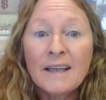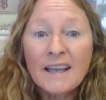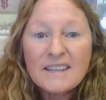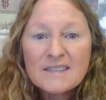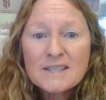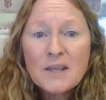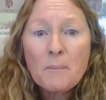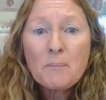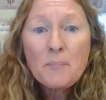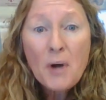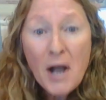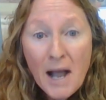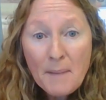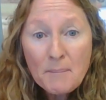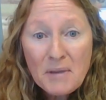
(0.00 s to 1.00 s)
It's the
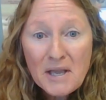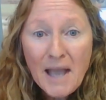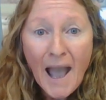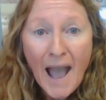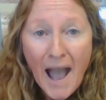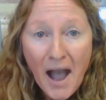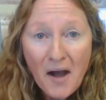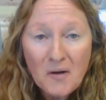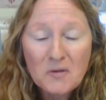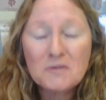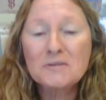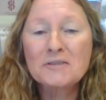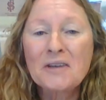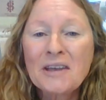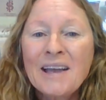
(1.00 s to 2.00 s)
popping
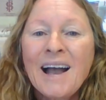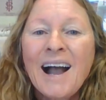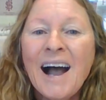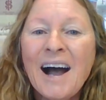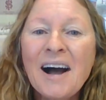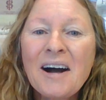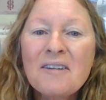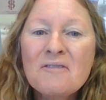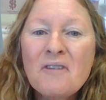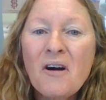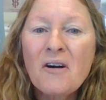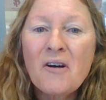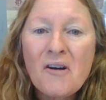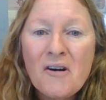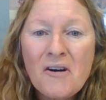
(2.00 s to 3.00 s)
out of
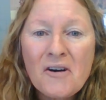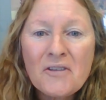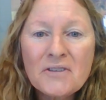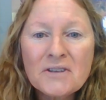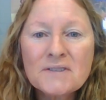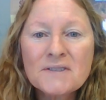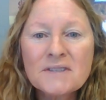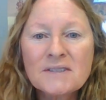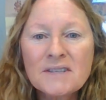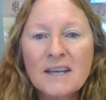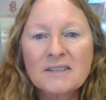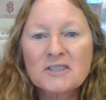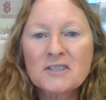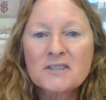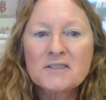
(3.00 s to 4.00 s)
all these
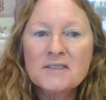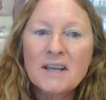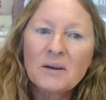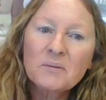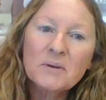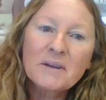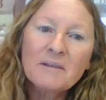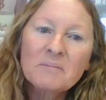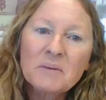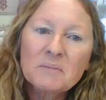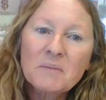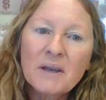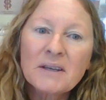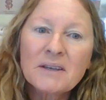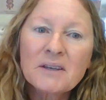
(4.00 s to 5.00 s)
intentions that we have
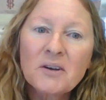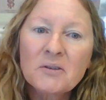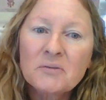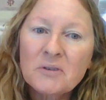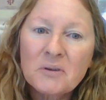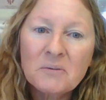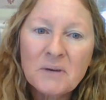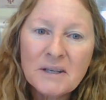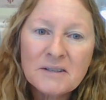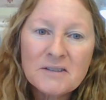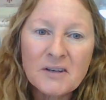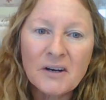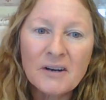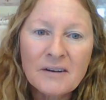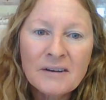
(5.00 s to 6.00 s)
been making over the
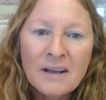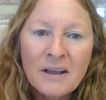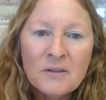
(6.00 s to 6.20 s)
winter.